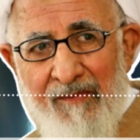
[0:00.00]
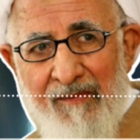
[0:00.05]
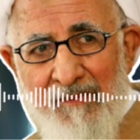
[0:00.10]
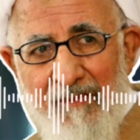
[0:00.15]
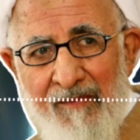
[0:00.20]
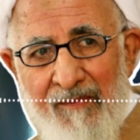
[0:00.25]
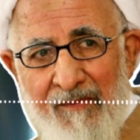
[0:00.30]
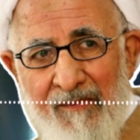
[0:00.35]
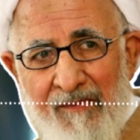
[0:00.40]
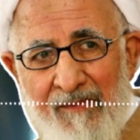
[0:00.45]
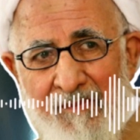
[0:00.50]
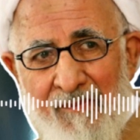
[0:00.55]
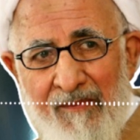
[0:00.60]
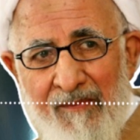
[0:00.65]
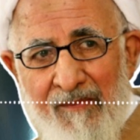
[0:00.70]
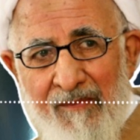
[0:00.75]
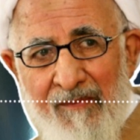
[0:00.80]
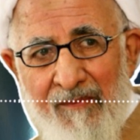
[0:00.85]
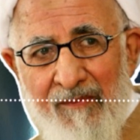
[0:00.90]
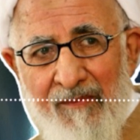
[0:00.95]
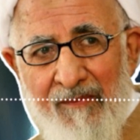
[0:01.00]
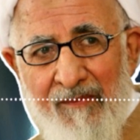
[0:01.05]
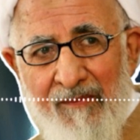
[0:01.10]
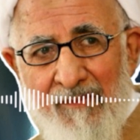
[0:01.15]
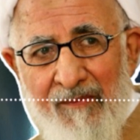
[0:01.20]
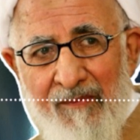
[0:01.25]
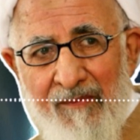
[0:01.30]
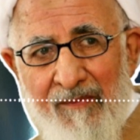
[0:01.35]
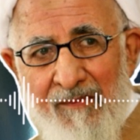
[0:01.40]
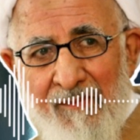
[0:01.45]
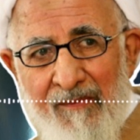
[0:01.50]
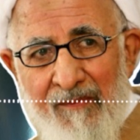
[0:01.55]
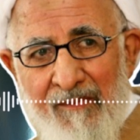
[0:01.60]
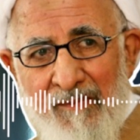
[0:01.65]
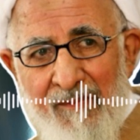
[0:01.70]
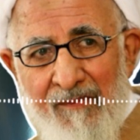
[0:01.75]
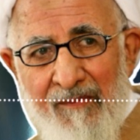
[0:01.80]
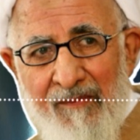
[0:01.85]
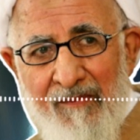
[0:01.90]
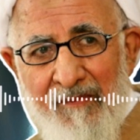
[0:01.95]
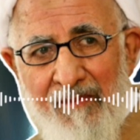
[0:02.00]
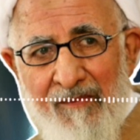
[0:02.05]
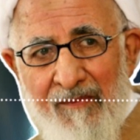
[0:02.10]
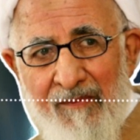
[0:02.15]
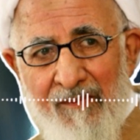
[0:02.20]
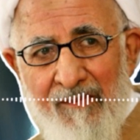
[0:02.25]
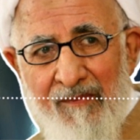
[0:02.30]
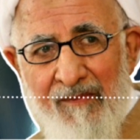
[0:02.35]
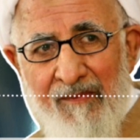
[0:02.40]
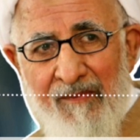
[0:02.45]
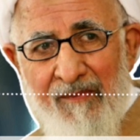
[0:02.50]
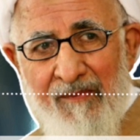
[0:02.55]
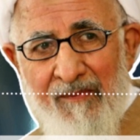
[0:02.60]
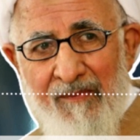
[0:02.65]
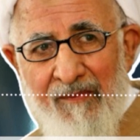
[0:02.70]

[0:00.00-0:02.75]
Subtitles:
Are you investigating what you are buying, or are you just